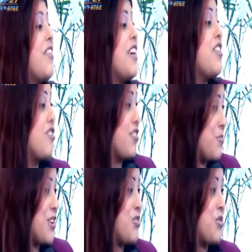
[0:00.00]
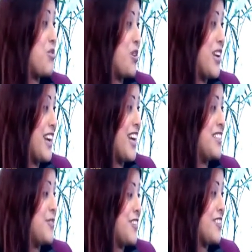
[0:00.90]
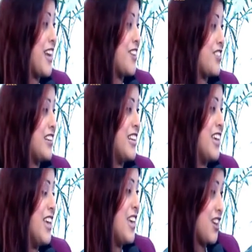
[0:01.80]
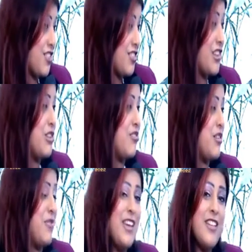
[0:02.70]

thank you so much for joining Nile TV International exclusively.